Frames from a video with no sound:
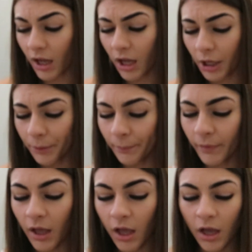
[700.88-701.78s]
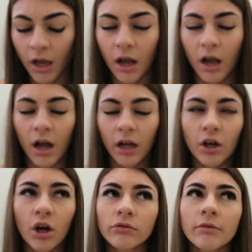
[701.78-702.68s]
Um, I
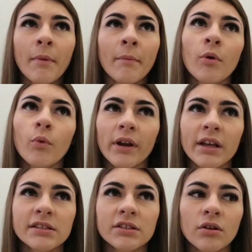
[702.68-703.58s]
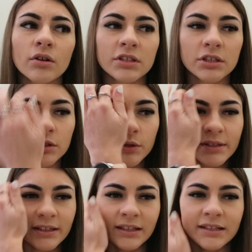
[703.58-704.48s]
can't remember when I started
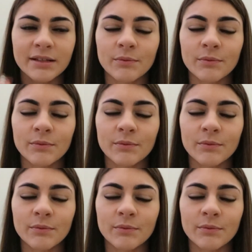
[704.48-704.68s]
using this.